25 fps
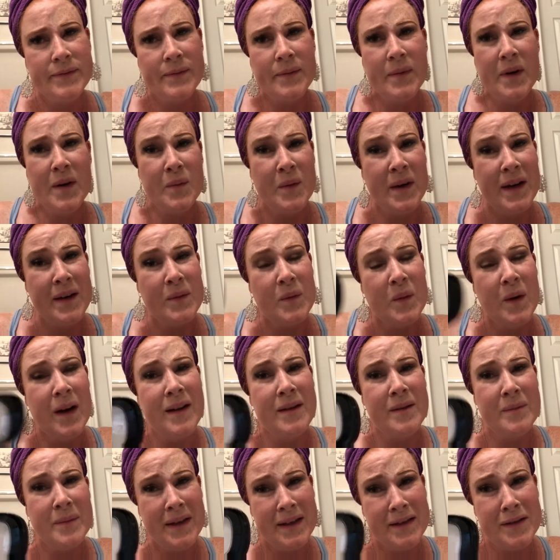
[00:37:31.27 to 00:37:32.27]
when Wet n
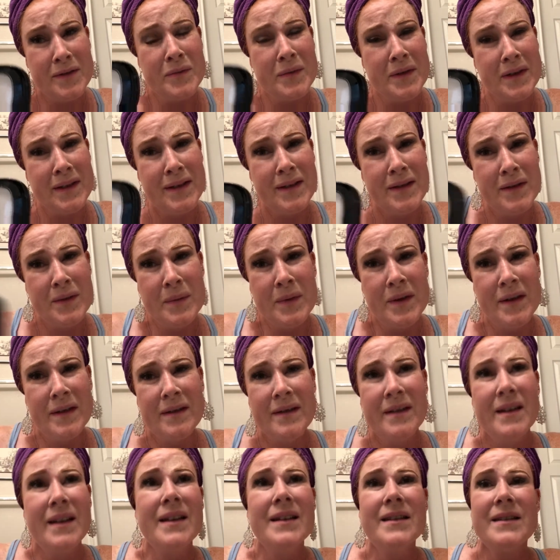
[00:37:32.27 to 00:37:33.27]
Wild makes a really good
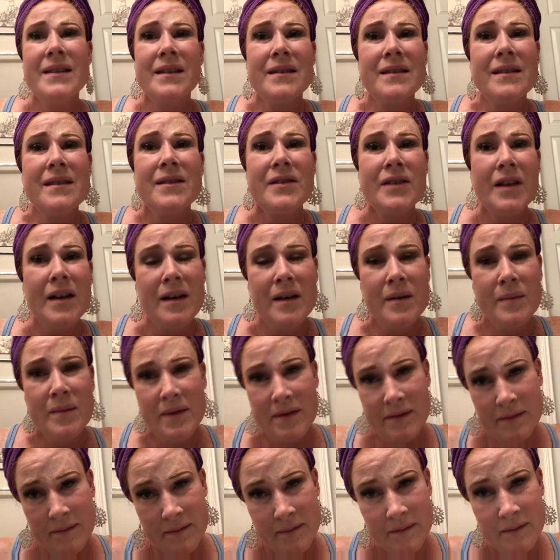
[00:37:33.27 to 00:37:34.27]
one, and it does the job
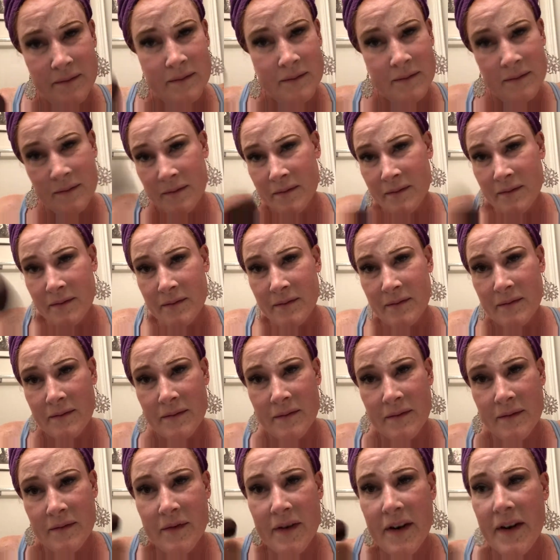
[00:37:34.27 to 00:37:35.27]

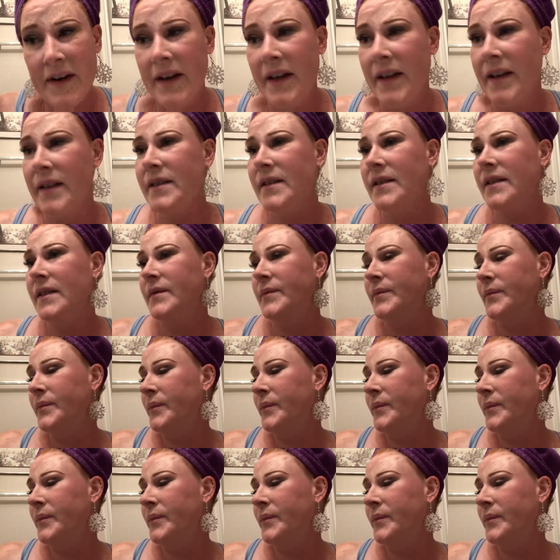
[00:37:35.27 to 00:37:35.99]
very nicely.